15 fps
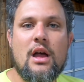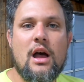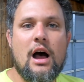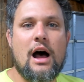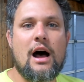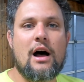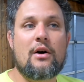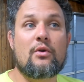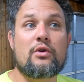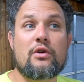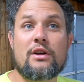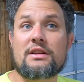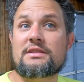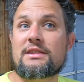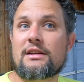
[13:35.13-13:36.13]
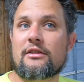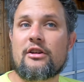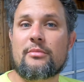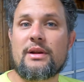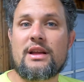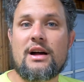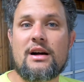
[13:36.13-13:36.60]
You're gonna see a little
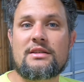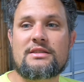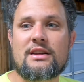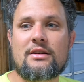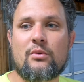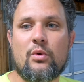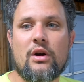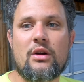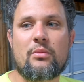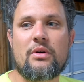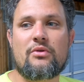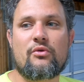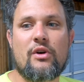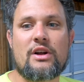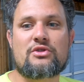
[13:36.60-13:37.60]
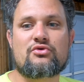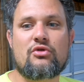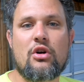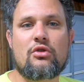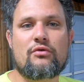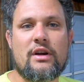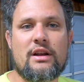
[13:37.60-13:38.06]
bit of content working with
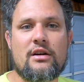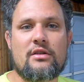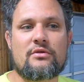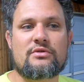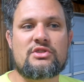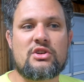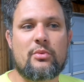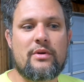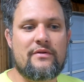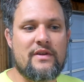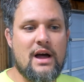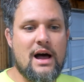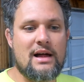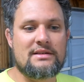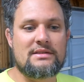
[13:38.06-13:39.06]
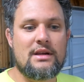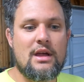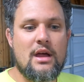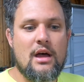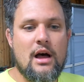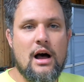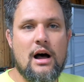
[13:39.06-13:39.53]
retro renos. So we've got
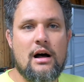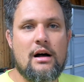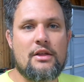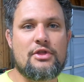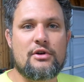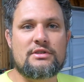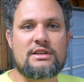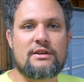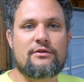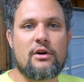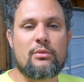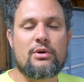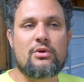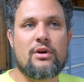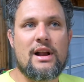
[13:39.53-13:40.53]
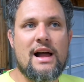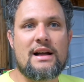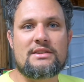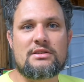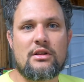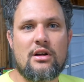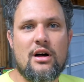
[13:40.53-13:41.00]
a 13-foot we're doing an
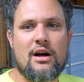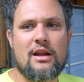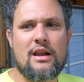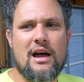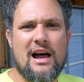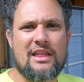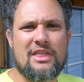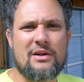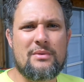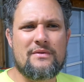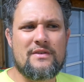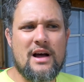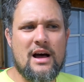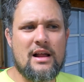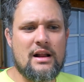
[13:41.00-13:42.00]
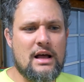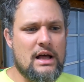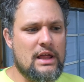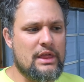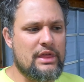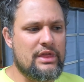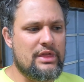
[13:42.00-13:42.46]
axle on. I think we've got
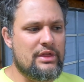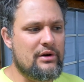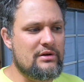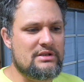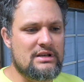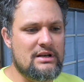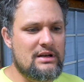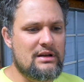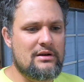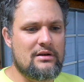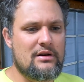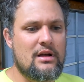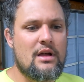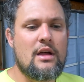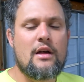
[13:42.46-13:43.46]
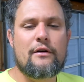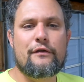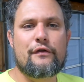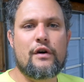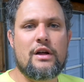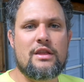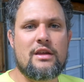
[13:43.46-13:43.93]
a
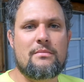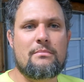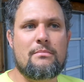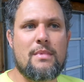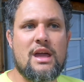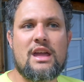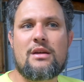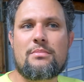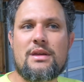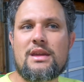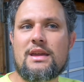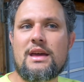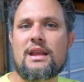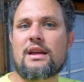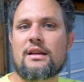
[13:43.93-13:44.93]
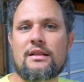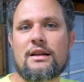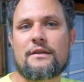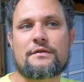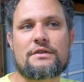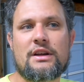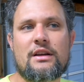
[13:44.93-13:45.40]
13-foot that may be getting
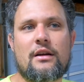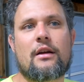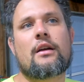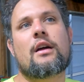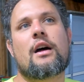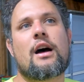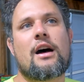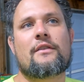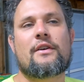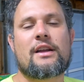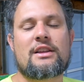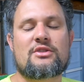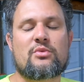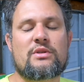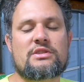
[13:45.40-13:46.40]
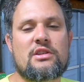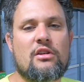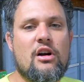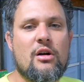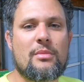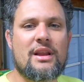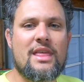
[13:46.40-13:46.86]
lifted, if I can twist their
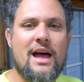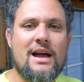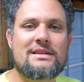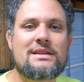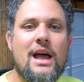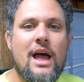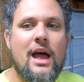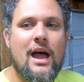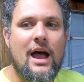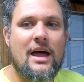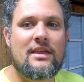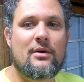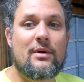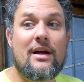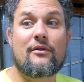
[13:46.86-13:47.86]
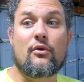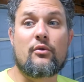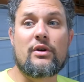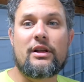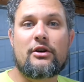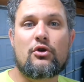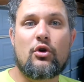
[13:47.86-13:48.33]
arm into that. And then we have a
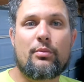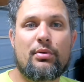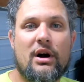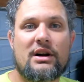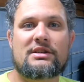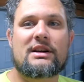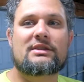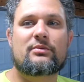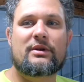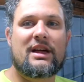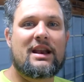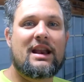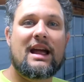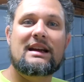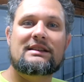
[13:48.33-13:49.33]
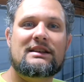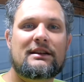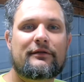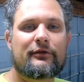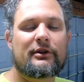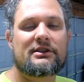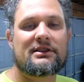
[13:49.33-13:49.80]
really cool project with a
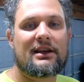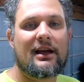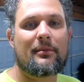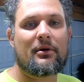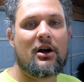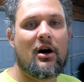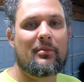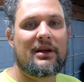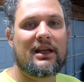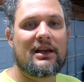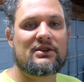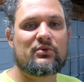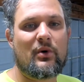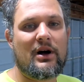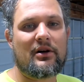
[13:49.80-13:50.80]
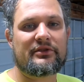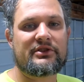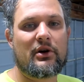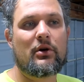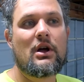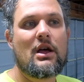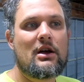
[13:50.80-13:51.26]
19-foot scamp coming as well.
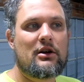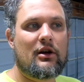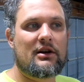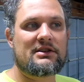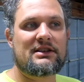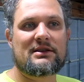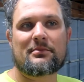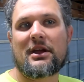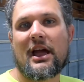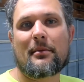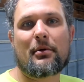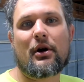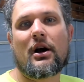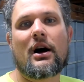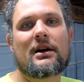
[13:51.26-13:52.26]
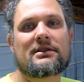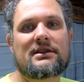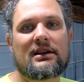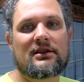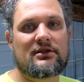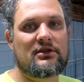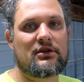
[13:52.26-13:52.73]
So you're gonna see some camper
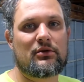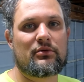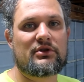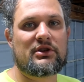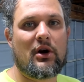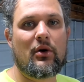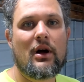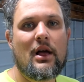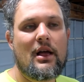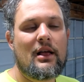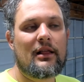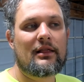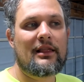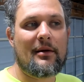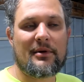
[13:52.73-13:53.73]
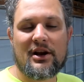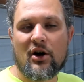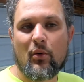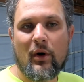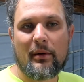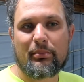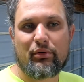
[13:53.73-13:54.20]
content too. So let me know
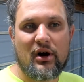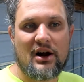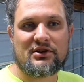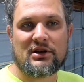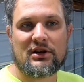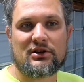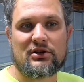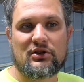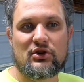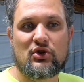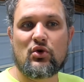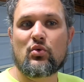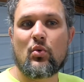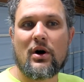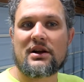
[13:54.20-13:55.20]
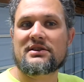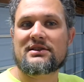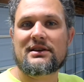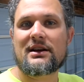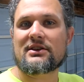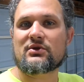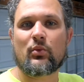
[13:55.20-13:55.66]
what project you wanna
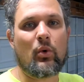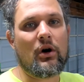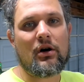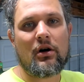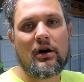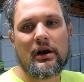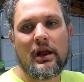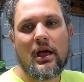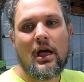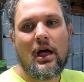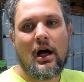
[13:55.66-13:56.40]
see us work on.